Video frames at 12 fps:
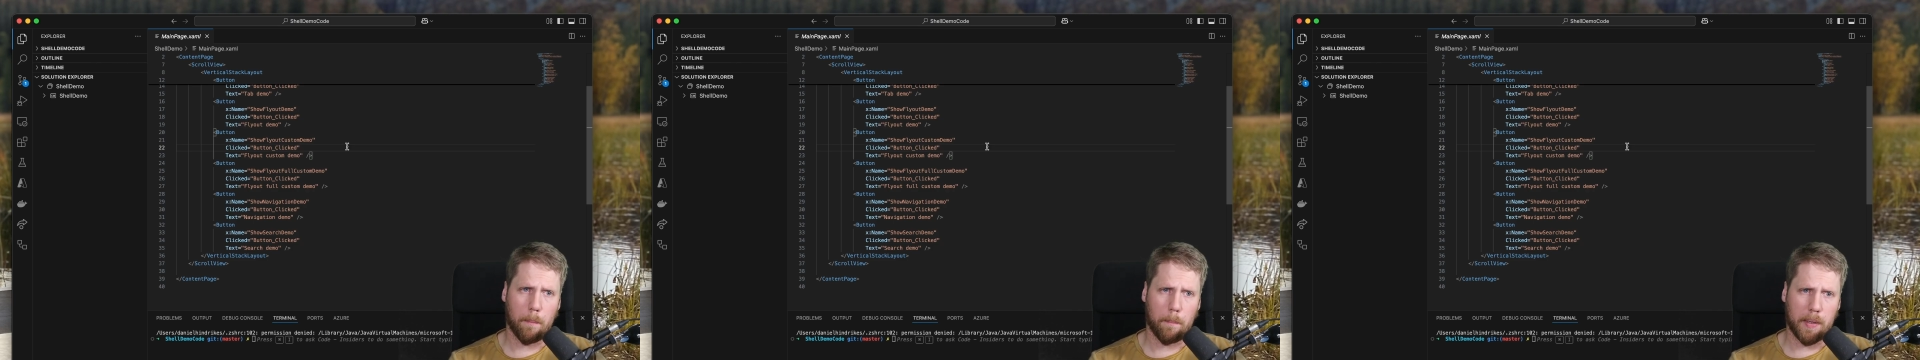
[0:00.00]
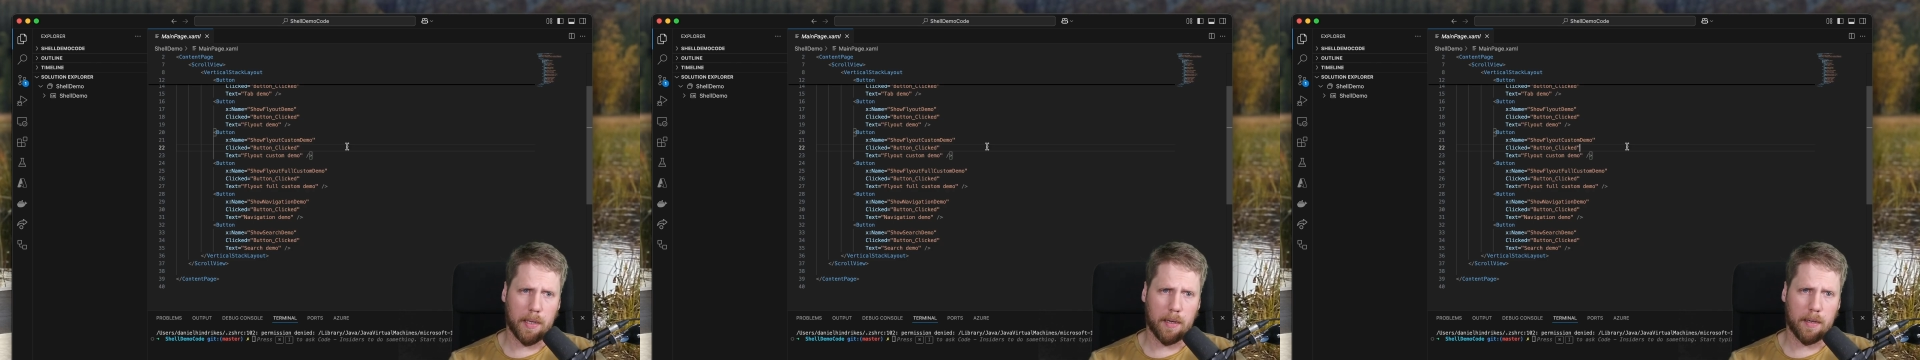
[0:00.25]

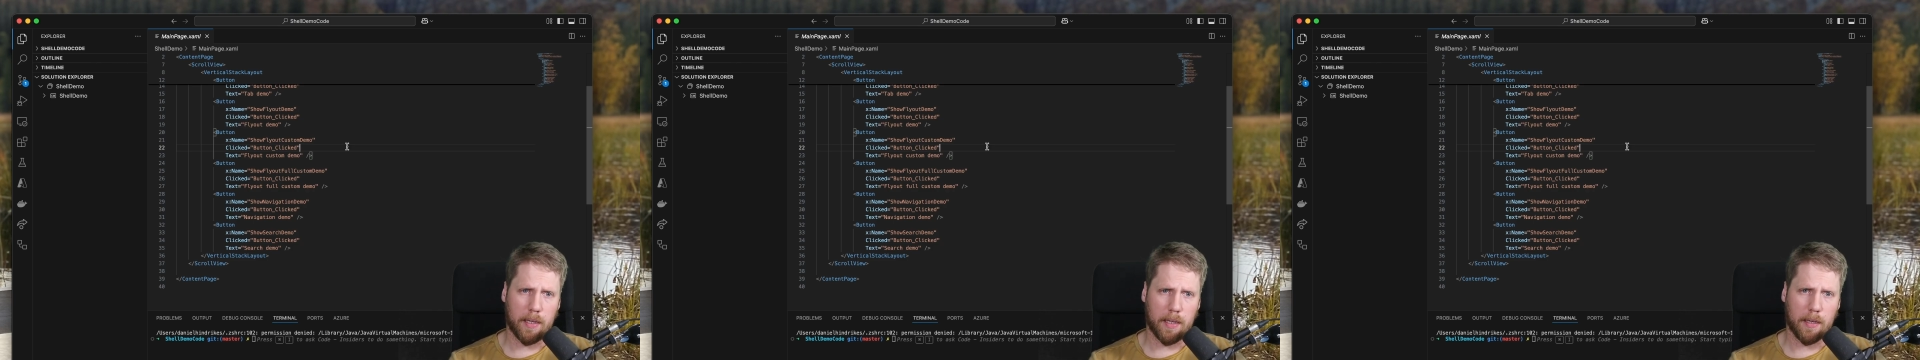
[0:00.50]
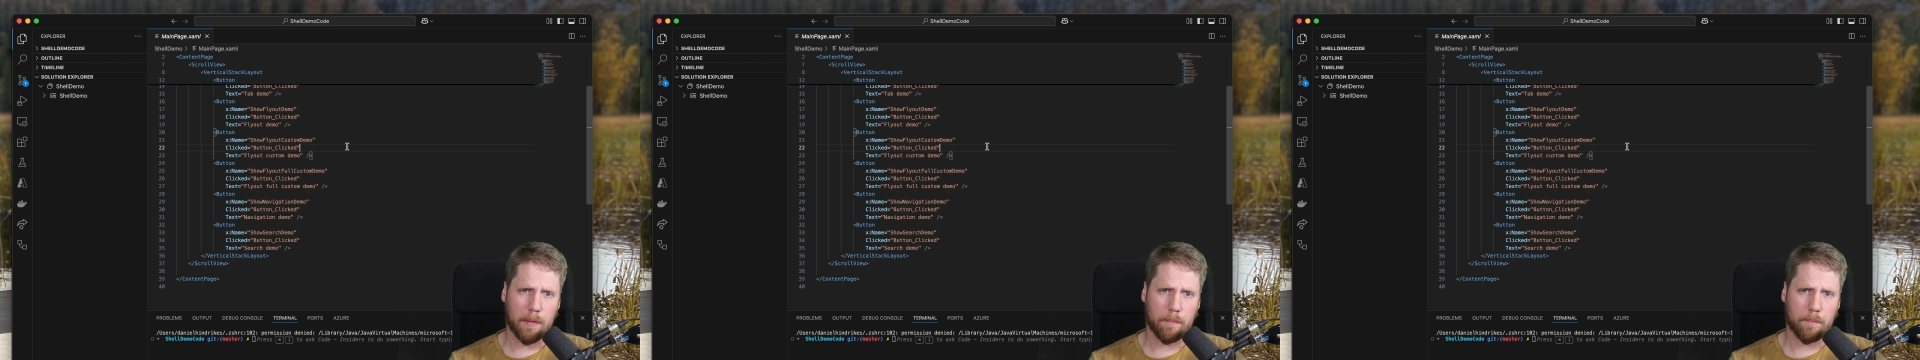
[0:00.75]

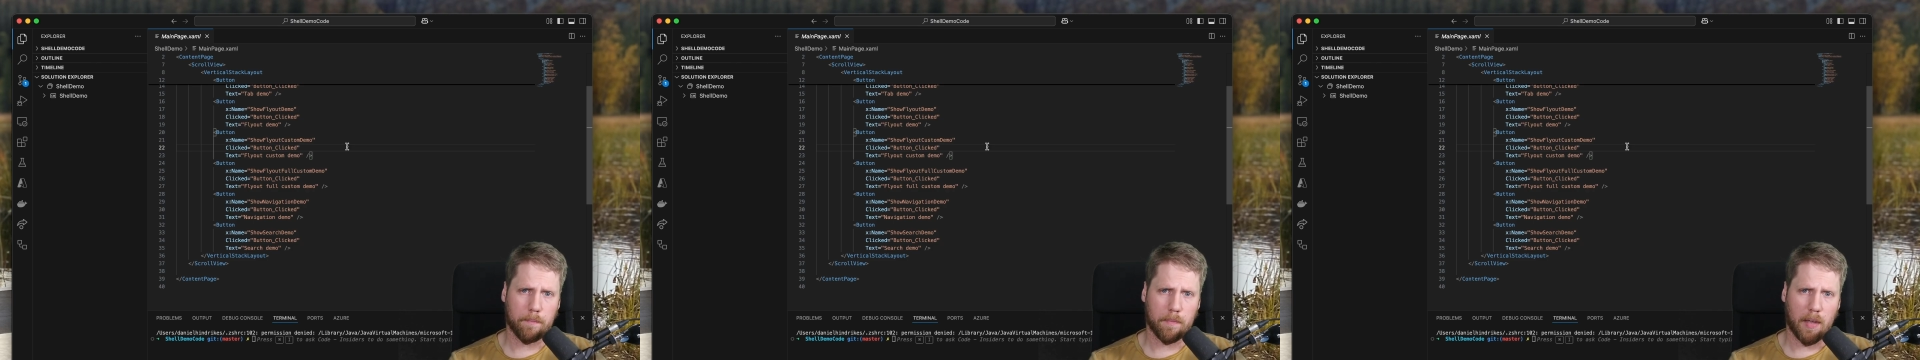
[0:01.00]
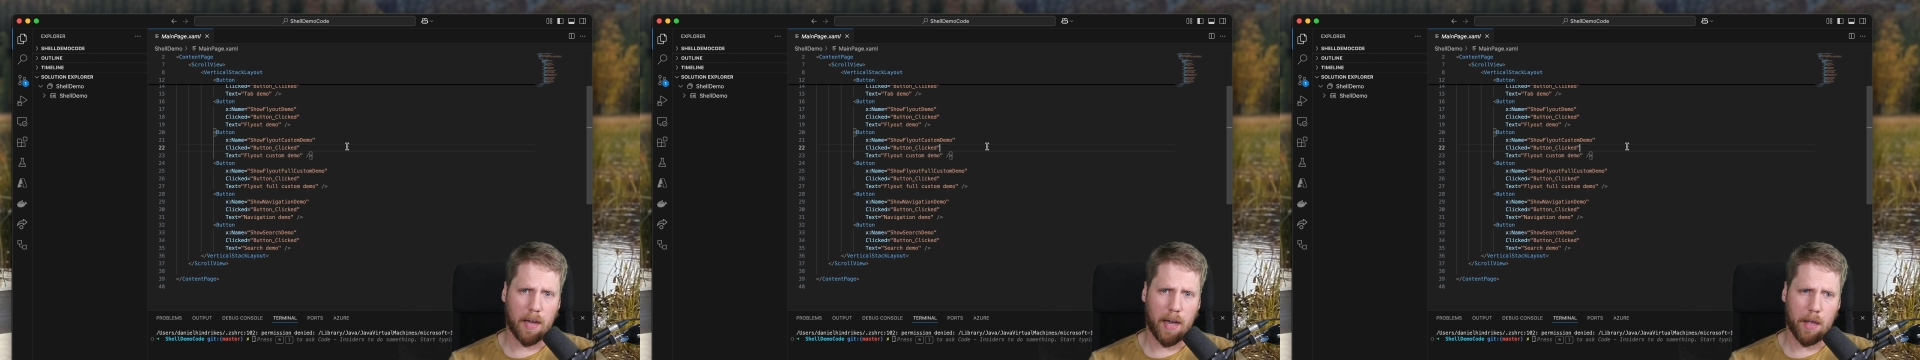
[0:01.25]
building
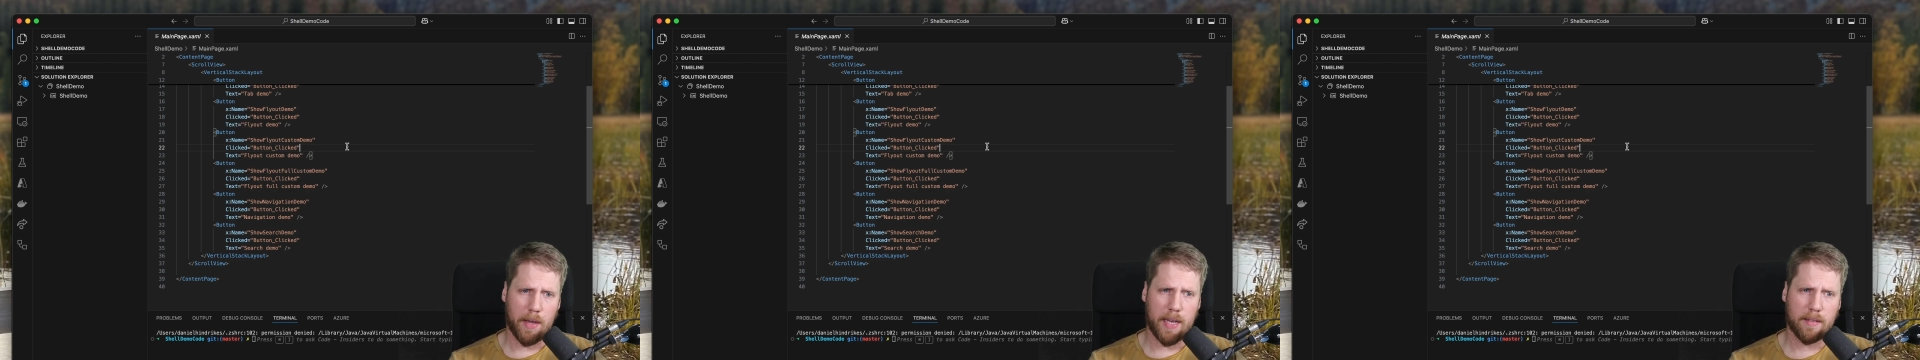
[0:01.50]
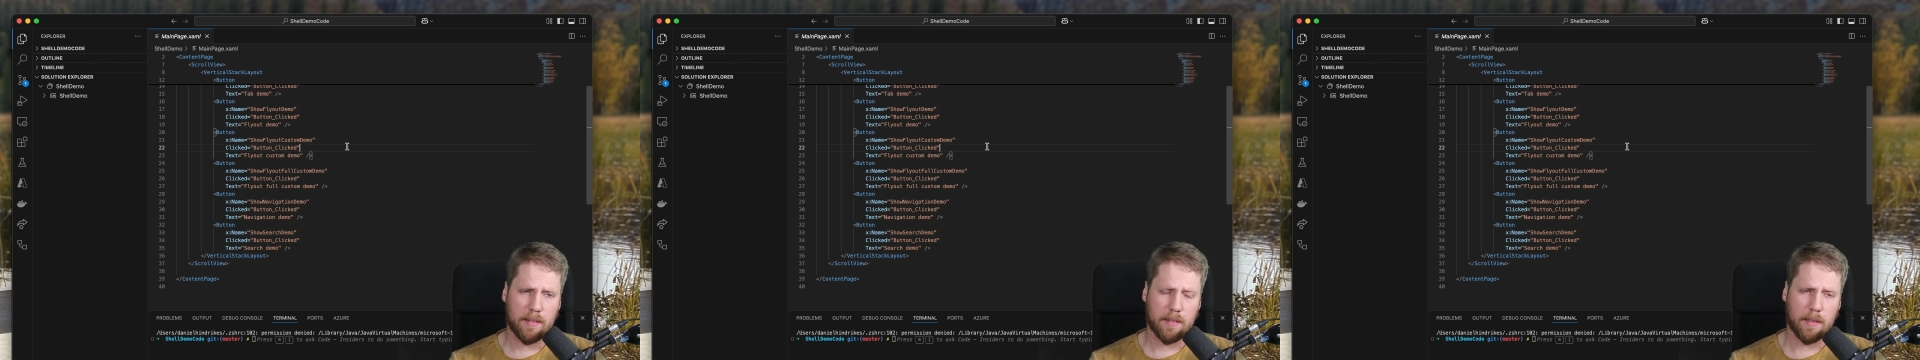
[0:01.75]

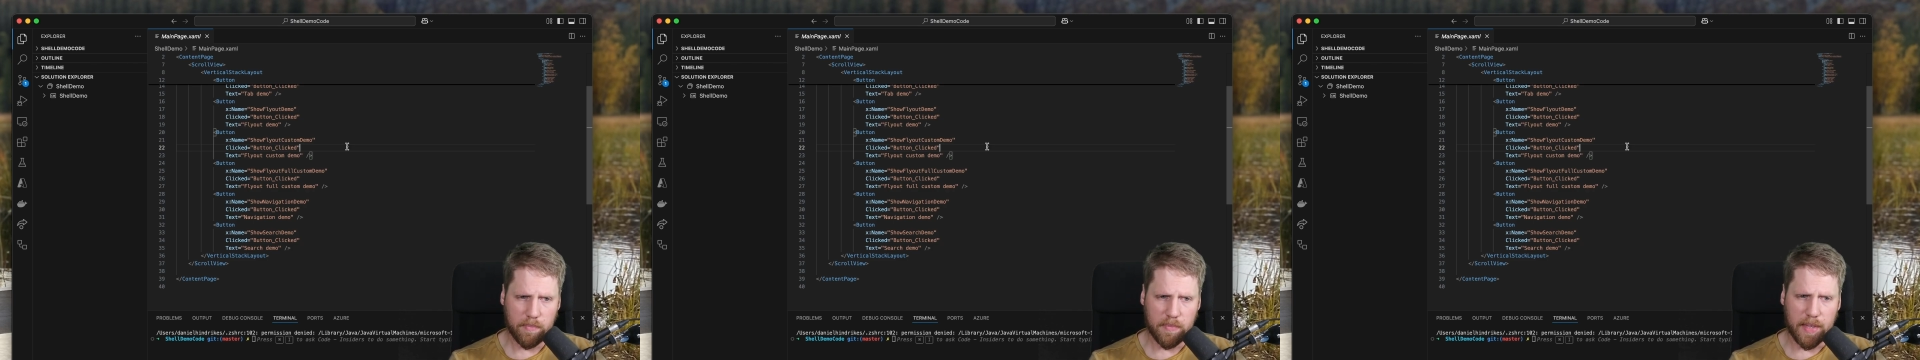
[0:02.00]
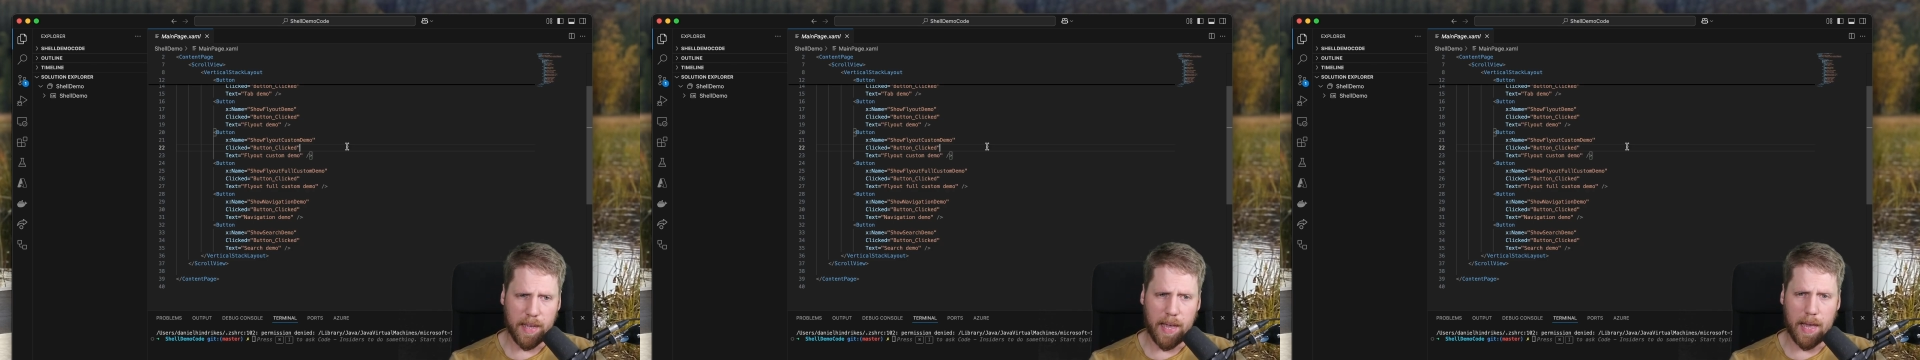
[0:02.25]
iOS
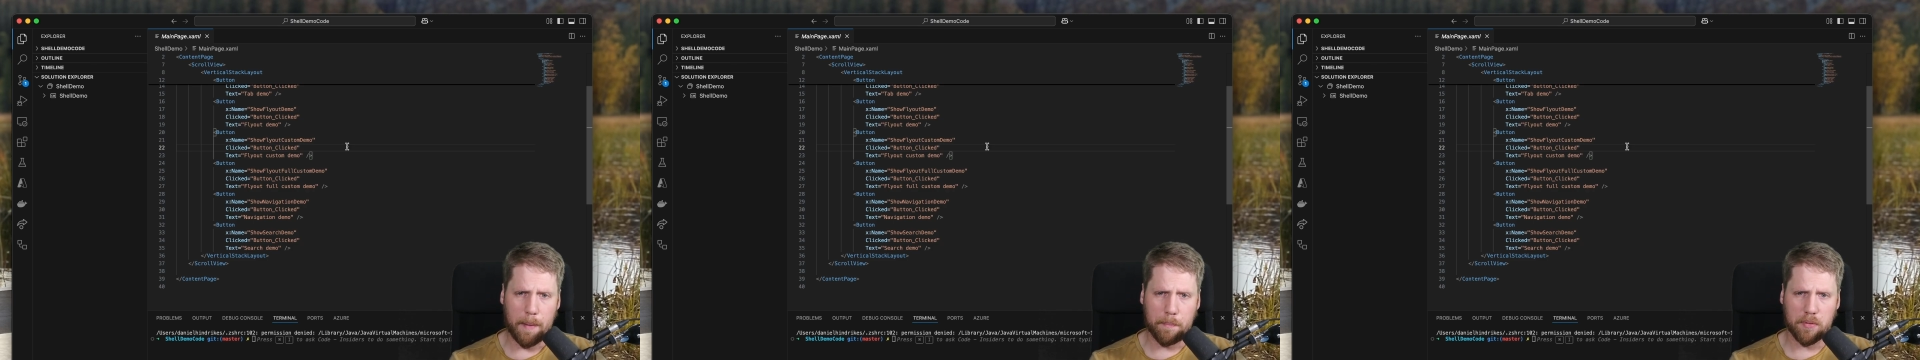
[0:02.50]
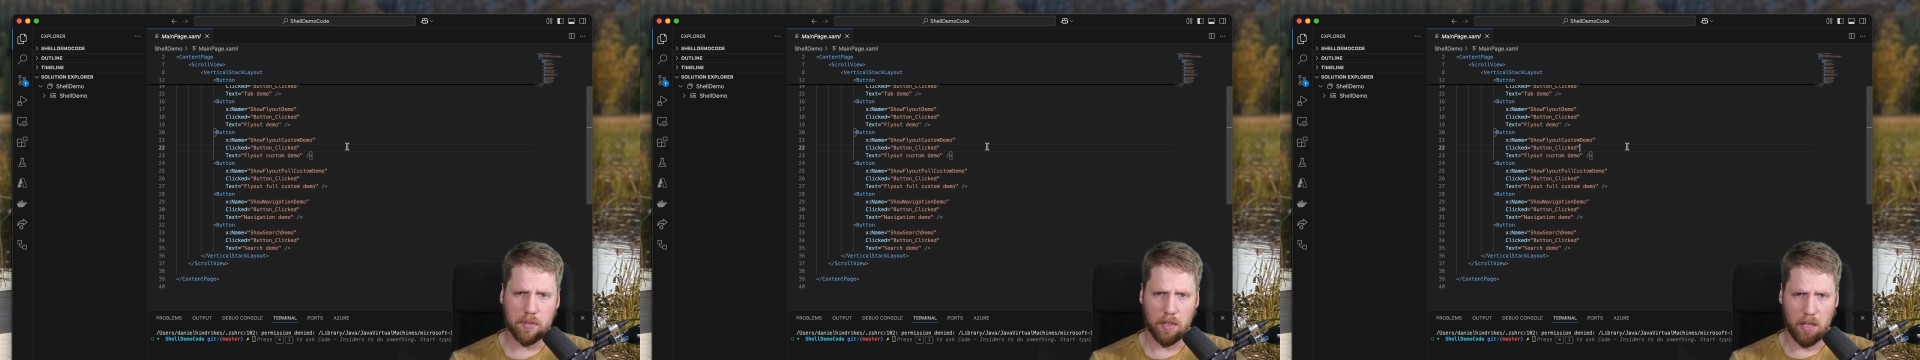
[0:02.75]
apps